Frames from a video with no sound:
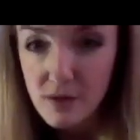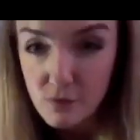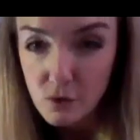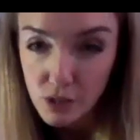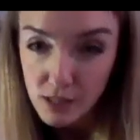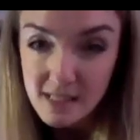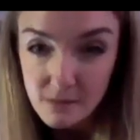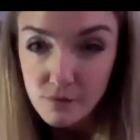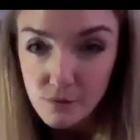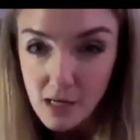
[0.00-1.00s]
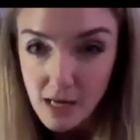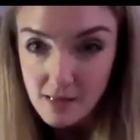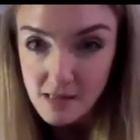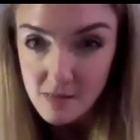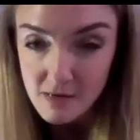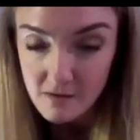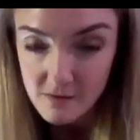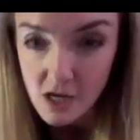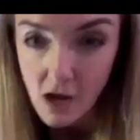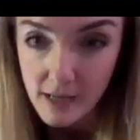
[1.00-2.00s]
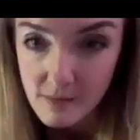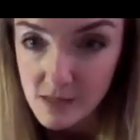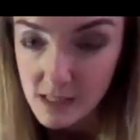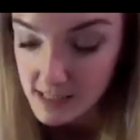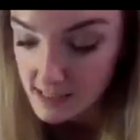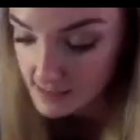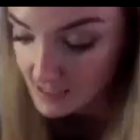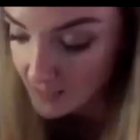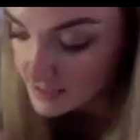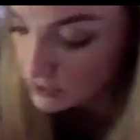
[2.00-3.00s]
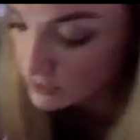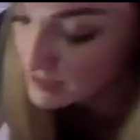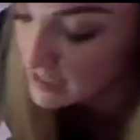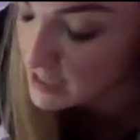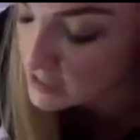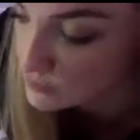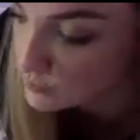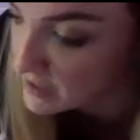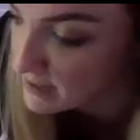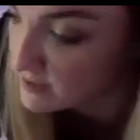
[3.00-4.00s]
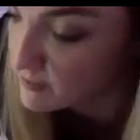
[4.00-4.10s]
if you're cooking something for a lengthy period of time, that it doesn't come into contact with